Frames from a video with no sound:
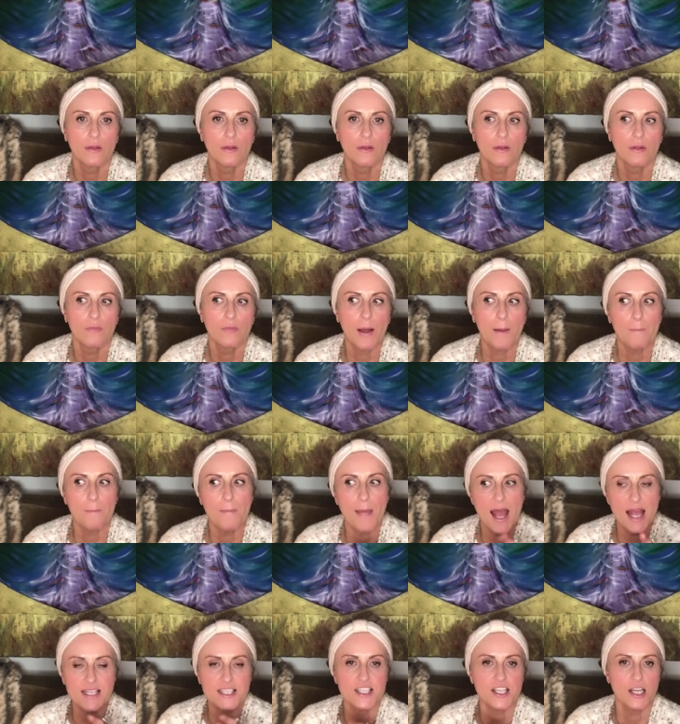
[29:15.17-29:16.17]
That
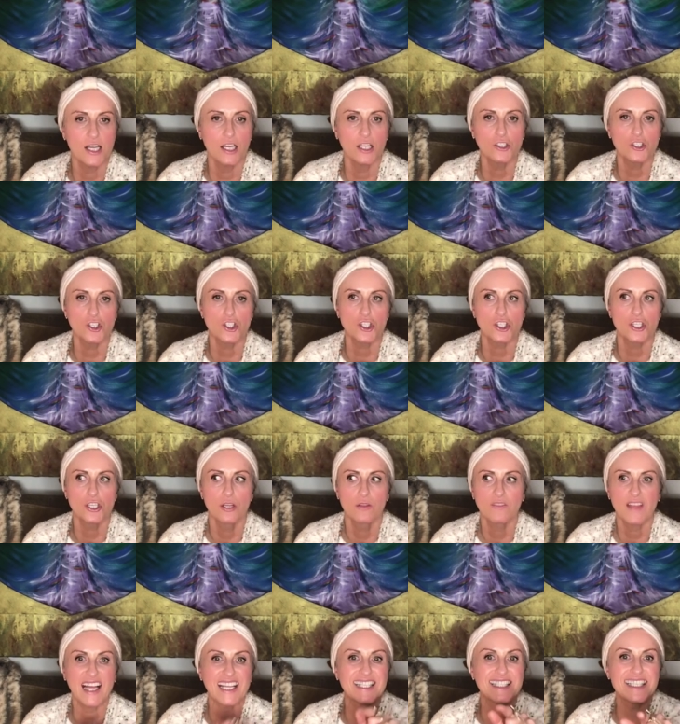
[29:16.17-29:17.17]
message,
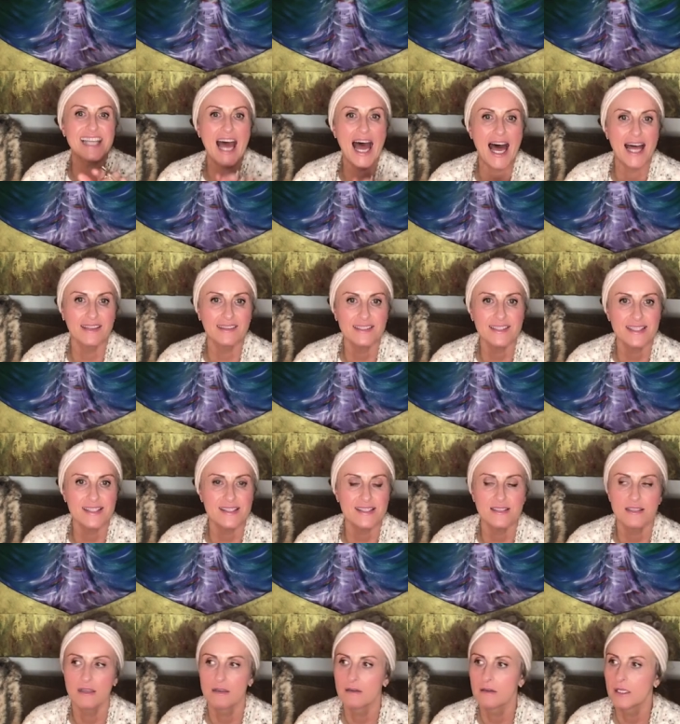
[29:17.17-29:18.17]
that dance,
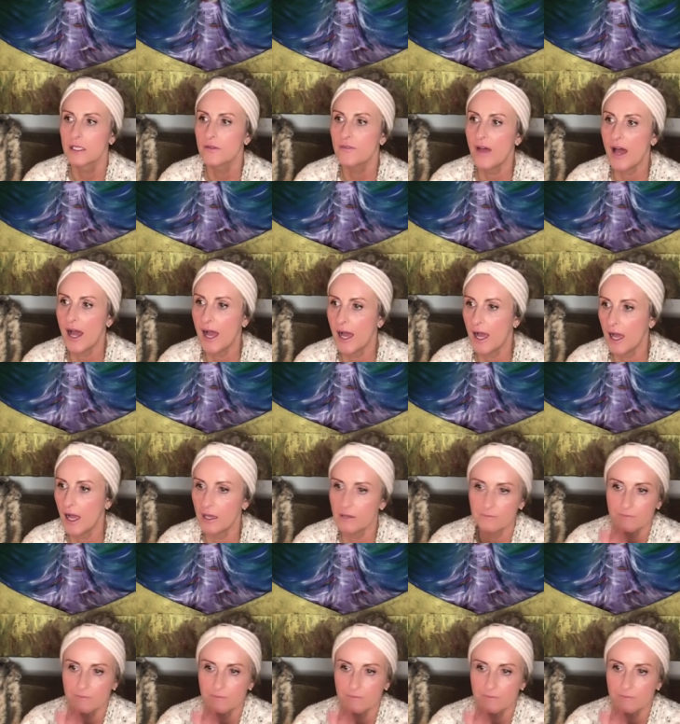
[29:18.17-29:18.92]
that